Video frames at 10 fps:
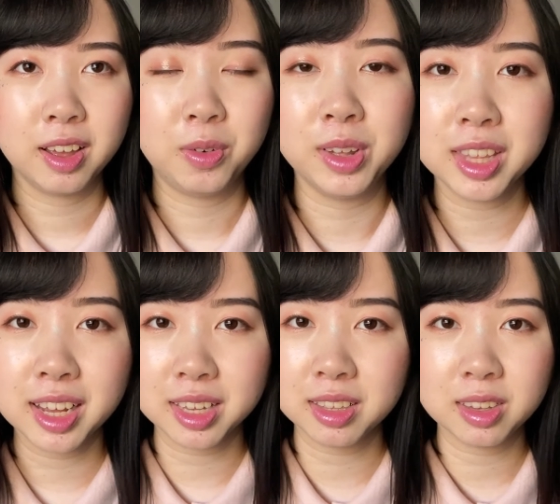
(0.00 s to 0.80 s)
One thing I
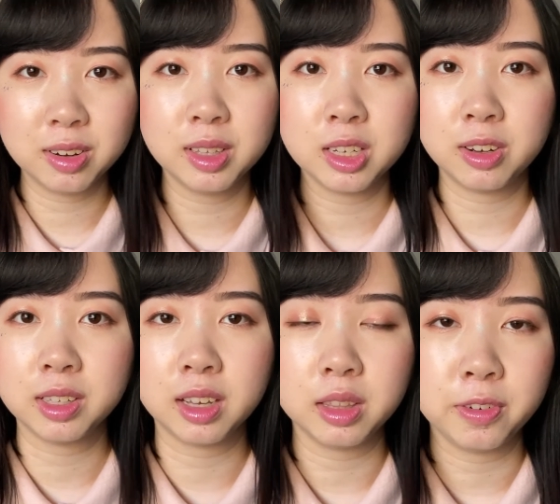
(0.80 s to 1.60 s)
didn't know until I
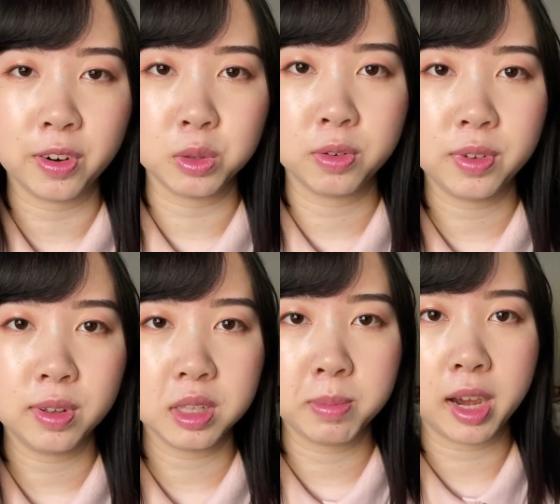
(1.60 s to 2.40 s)
saw the first review
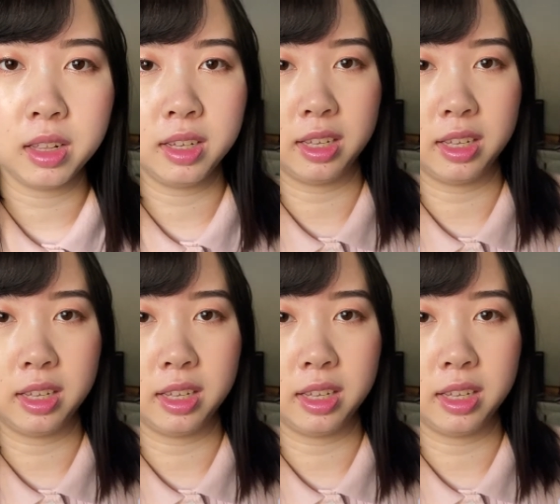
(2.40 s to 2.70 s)
on this palette